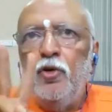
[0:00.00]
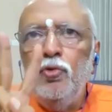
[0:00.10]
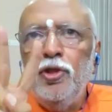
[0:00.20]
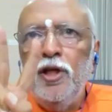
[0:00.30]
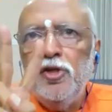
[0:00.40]

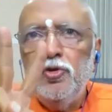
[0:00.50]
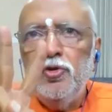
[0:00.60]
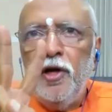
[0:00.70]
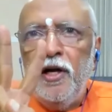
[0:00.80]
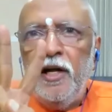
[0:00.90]
Two things you
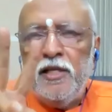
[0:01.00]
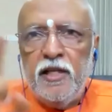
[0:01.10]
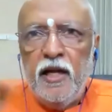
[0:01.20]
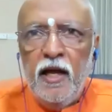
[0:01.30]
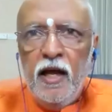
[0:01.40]
should
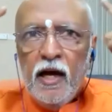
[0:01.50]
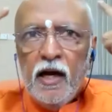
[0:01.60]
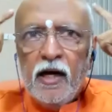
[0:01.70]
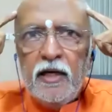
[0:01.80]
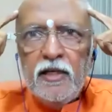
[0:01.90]
understand.
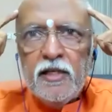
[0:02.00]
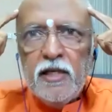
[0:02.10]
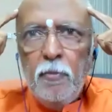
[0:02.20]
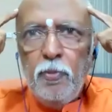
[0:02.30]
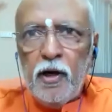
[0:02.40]

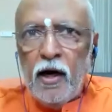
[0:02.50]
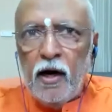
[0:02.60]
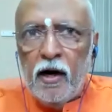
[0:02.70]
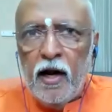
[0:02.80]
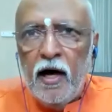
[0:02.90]
Concept
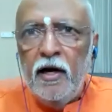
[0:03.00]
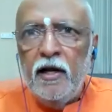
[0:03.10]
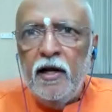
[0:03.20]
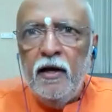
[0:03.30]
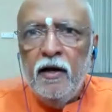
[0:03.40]

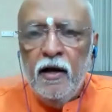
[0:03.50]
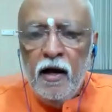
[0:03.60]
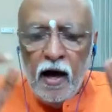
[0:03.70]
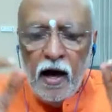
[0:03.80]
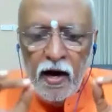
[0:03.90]
clarity
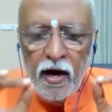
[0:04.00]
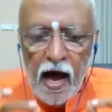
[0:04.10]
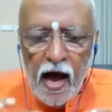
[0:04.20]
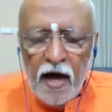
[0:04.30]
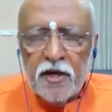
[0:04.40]
and
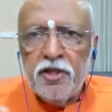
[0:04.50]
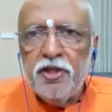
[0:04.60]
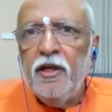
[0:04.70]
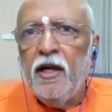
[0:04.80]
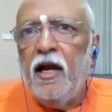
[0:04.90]

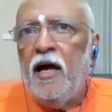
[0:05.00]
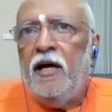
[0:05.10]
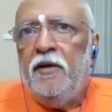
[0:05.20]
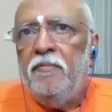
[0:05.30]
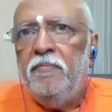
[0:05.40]
action
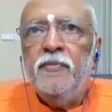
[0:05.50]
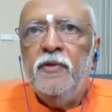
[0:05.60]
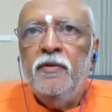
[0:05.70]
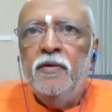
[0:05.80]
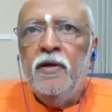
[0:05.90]
clarity.
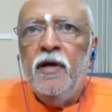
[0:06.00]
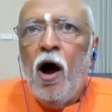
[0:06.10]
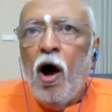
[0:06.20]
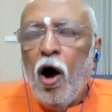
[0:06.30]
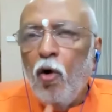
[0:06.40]

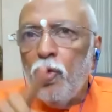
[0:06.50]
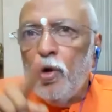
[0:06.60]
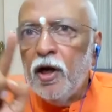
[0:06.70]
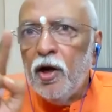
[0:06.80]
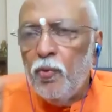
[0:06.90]

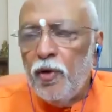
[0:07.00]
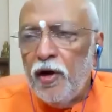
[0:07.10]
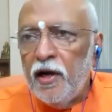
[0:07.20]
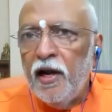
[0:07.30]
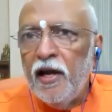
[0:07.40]
Outer
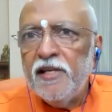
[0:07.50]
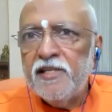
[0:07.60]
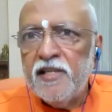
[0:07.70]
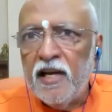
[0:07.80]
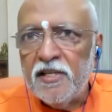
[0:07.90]
winner
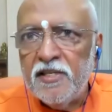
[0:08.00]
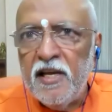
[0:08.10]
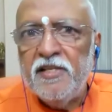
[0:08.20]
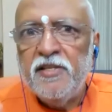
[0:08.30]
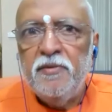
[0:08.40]
is
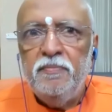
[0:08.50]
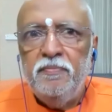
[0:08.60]
success.